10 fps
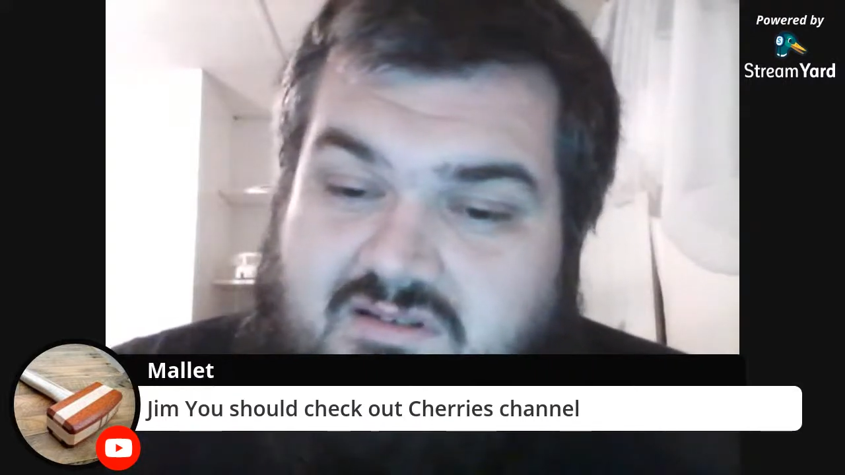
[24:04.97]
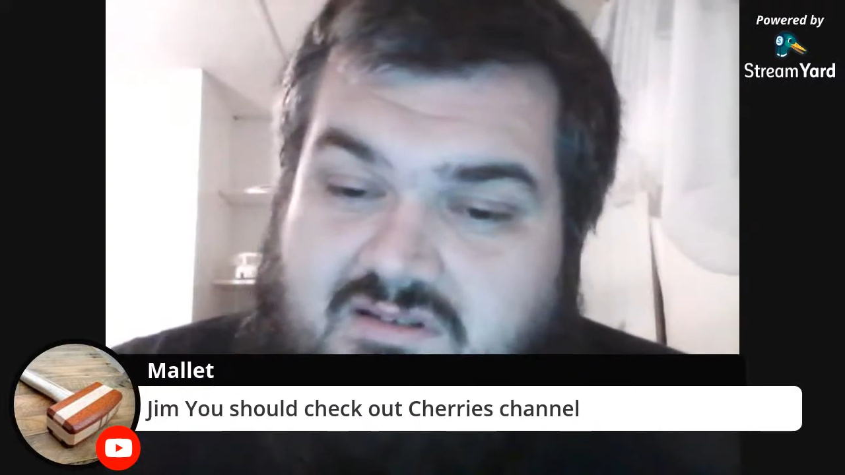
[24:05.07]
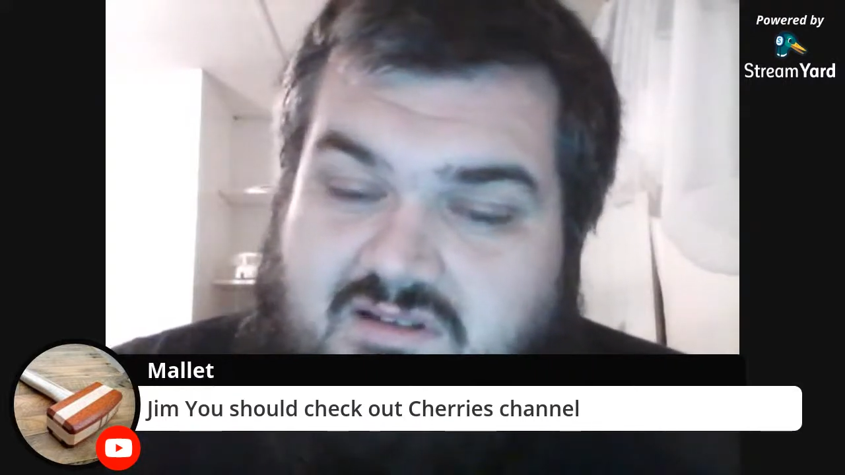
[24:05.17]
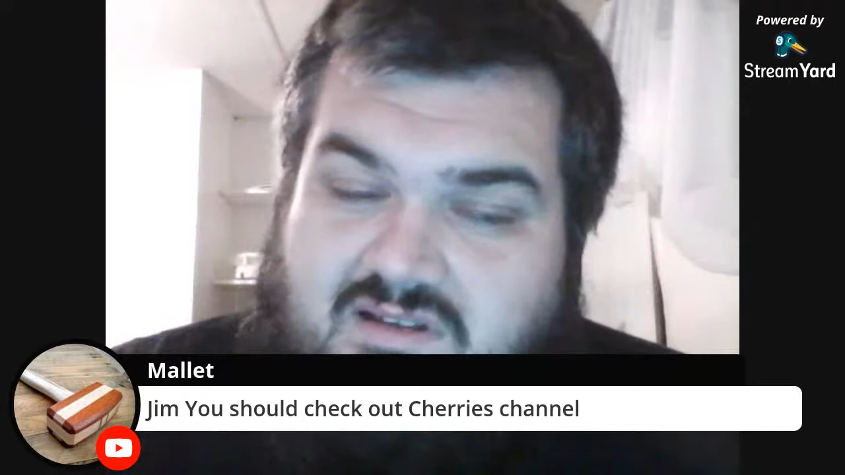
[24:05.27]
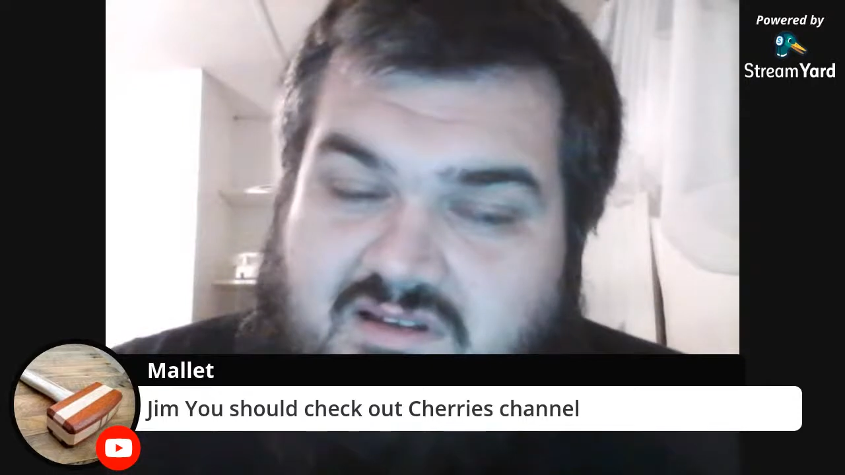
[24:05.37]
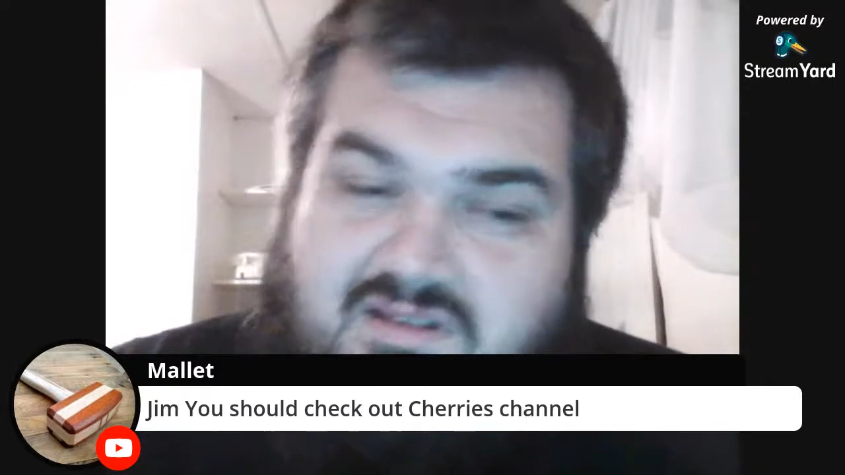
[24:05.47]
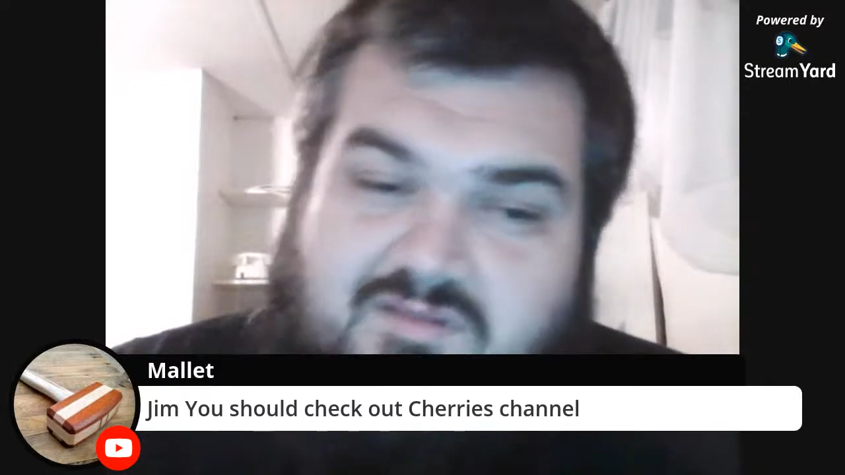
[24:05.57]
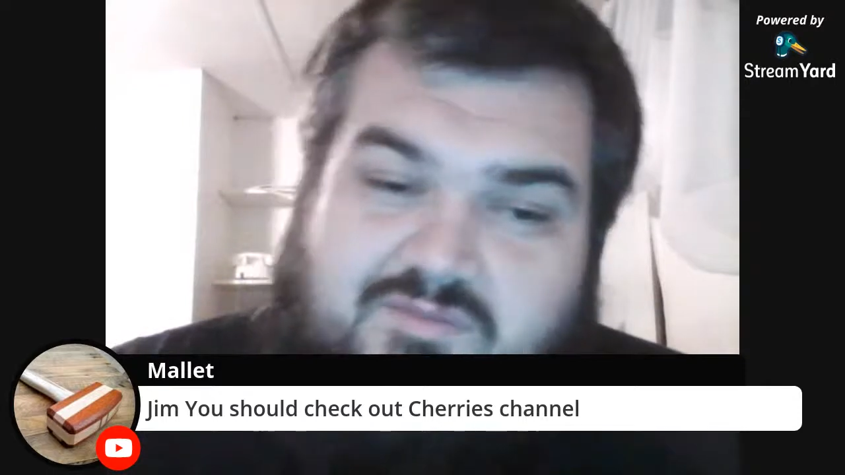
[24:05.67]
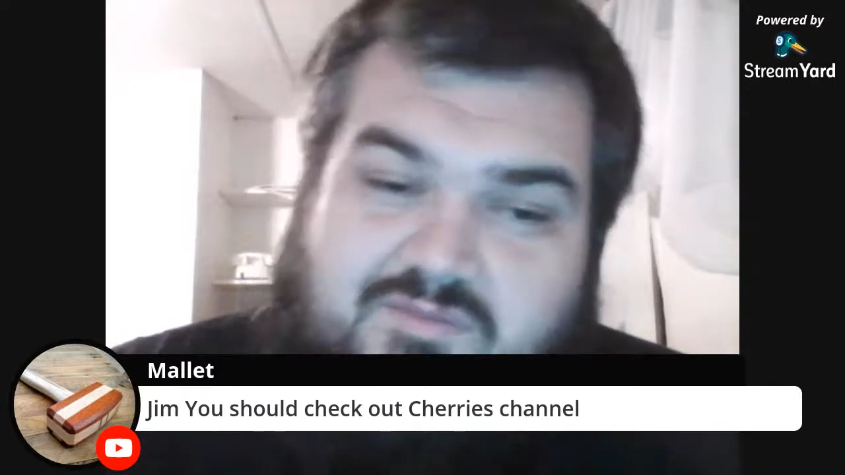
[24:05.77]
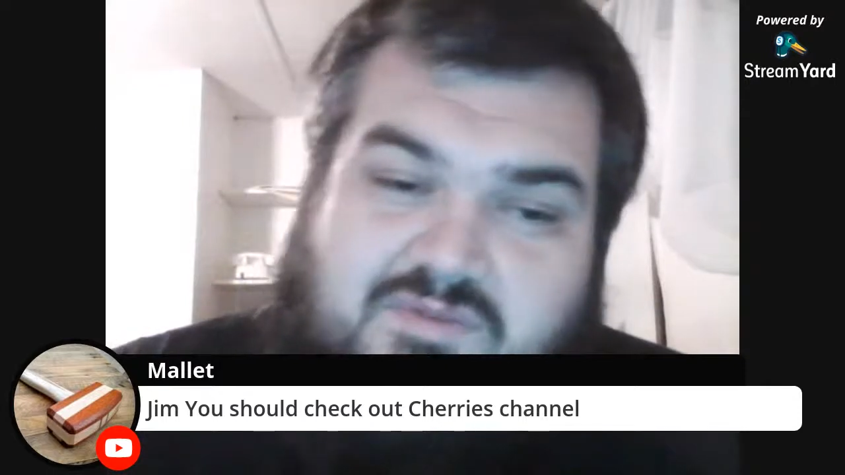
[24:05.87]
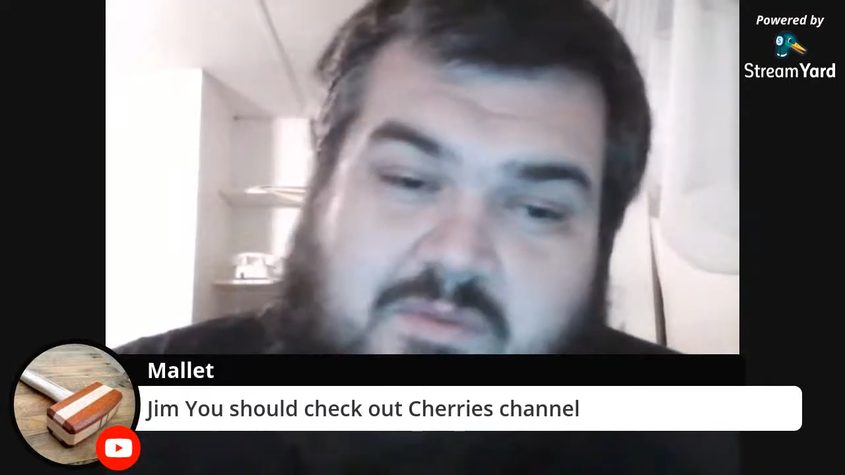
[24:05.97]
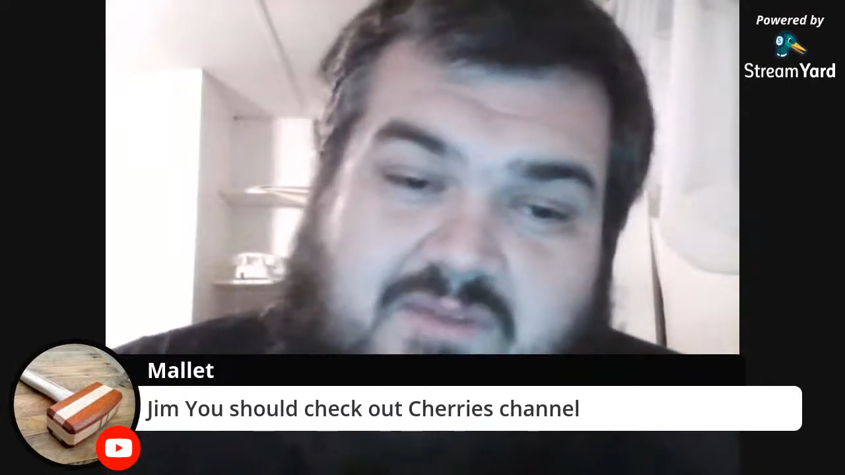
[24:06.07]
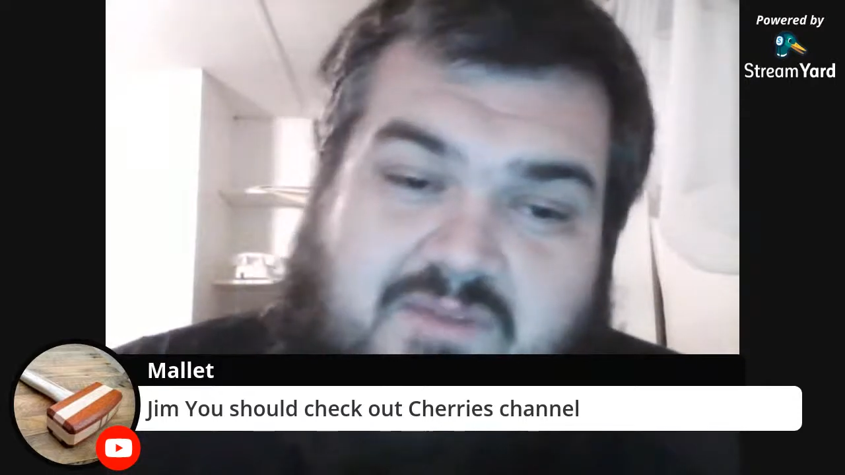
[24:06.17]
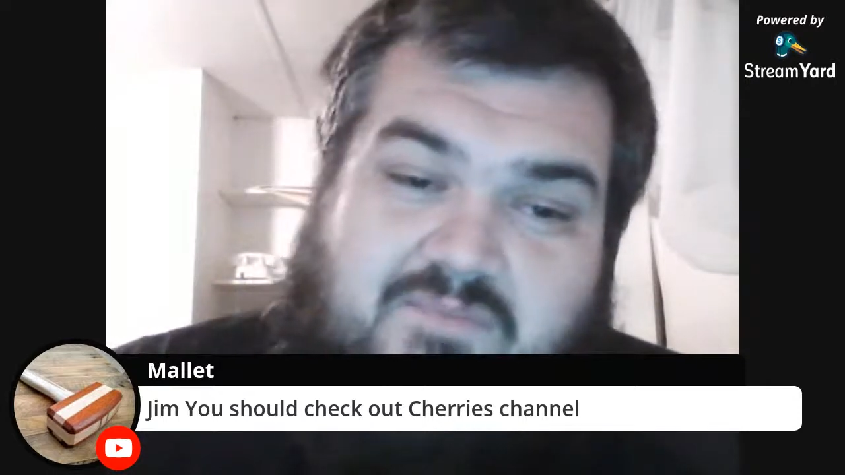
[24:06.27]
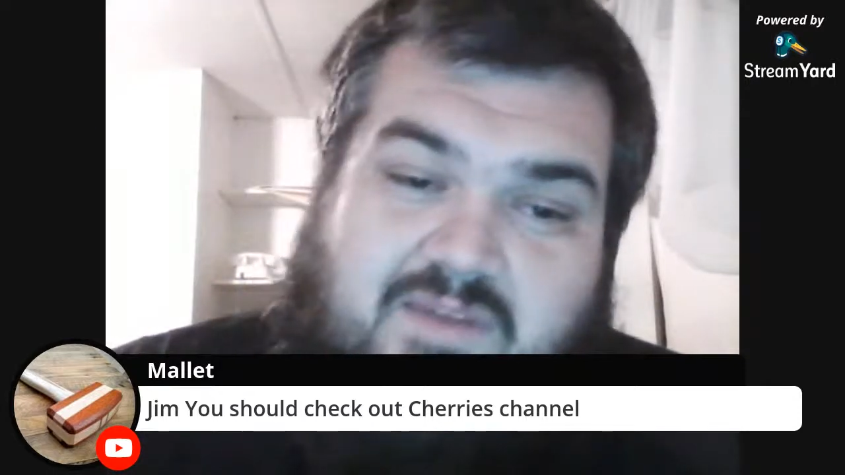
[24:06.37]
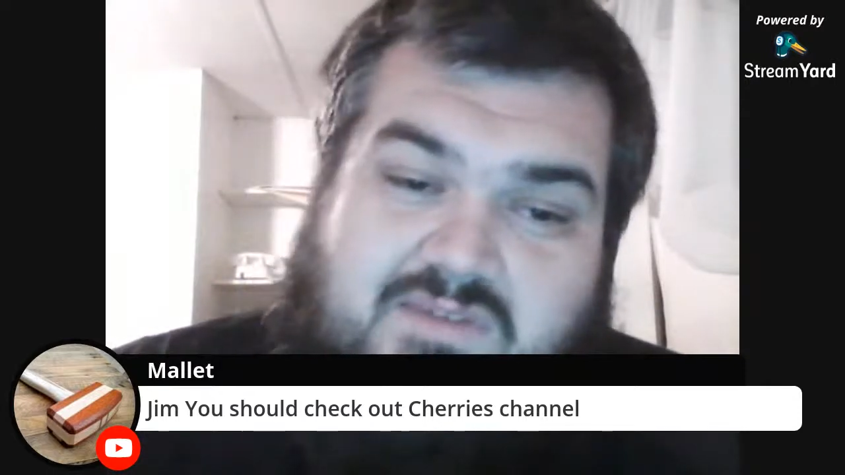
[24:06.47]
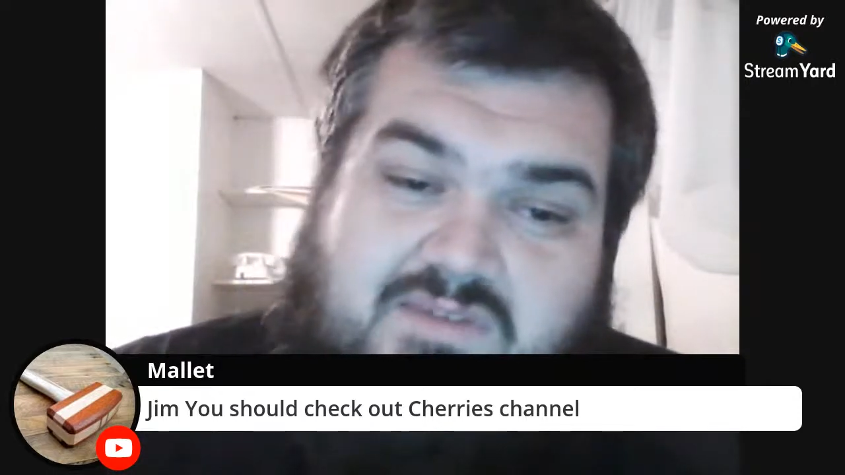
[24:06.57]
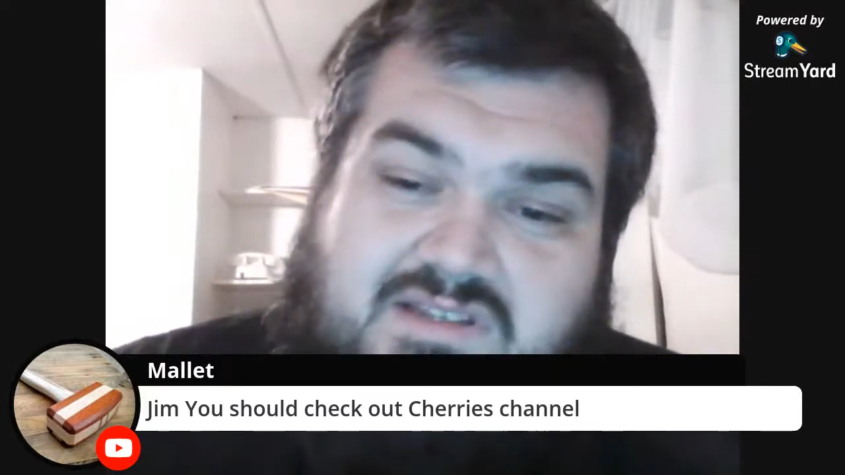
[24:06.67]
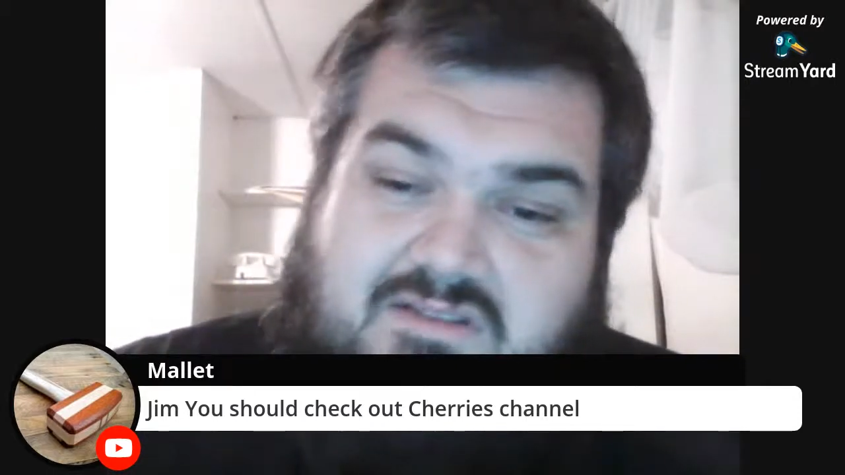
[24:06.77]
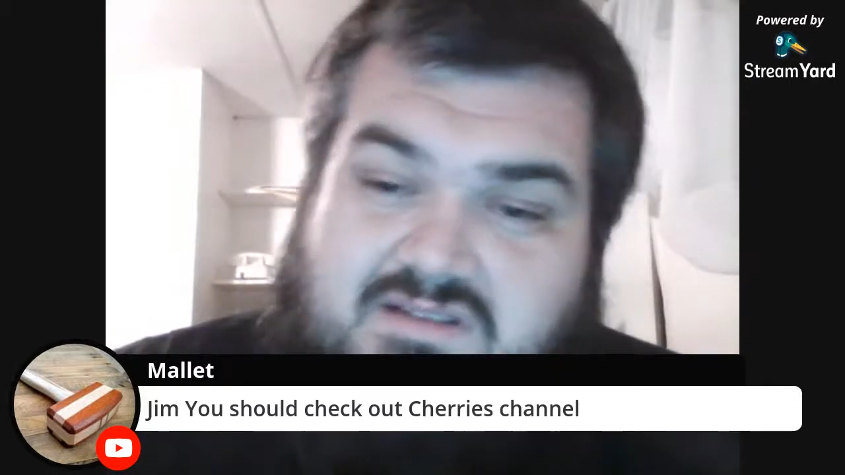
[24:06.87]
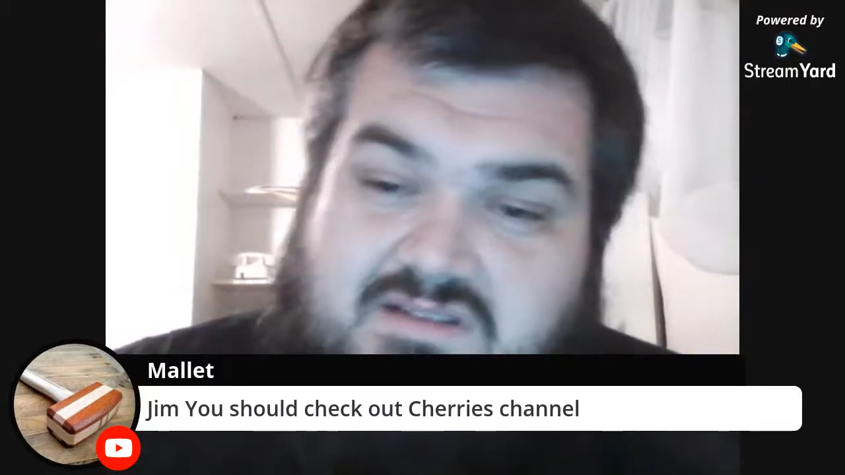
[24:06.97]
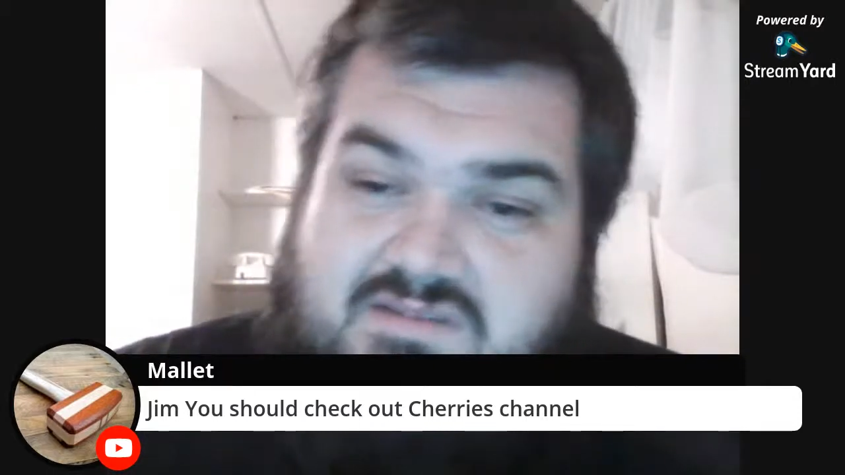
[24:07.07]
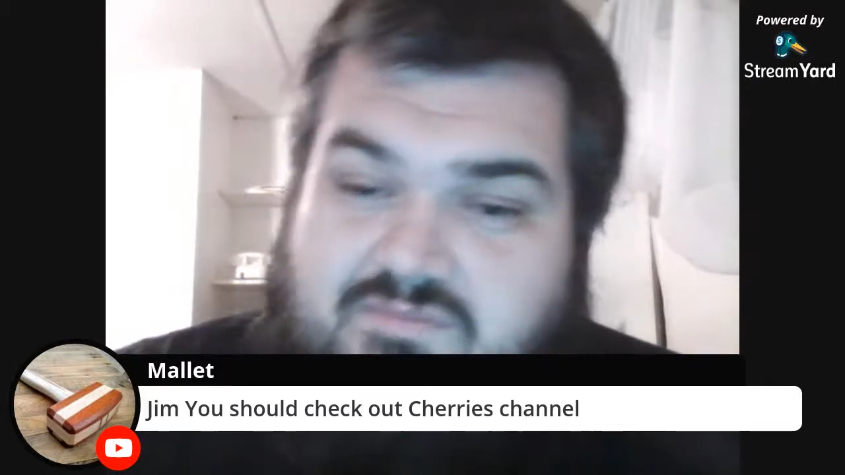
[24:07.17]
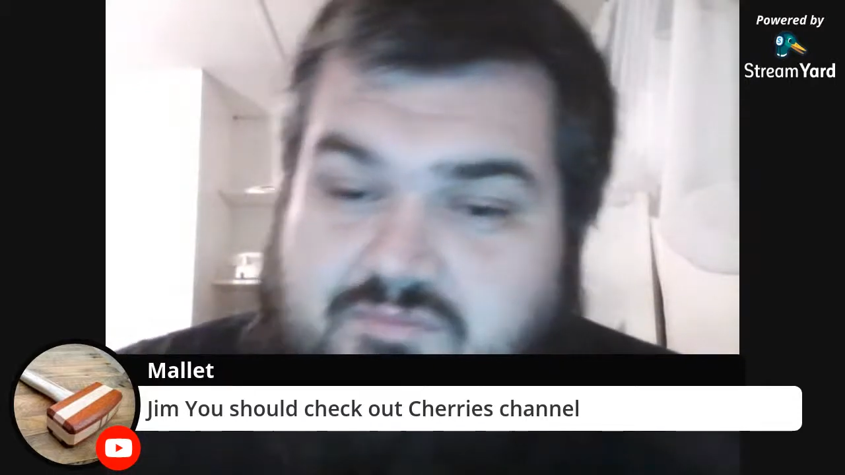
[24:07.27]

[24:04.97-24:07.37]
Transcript: Some of my favorite series of